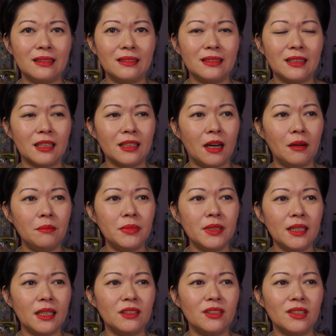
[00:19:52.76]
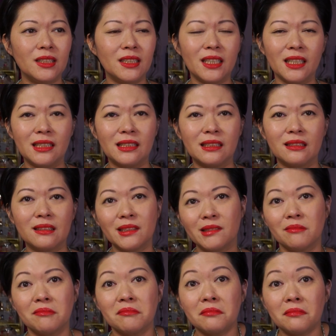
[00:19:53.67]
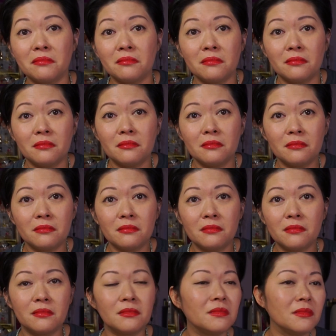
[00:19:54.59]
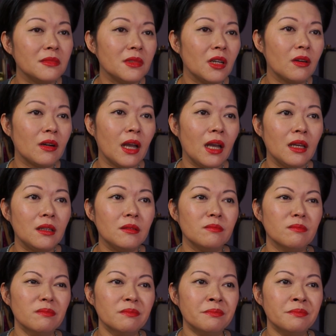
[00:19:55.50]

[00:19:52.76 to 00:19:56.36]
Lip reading: The combination just okay.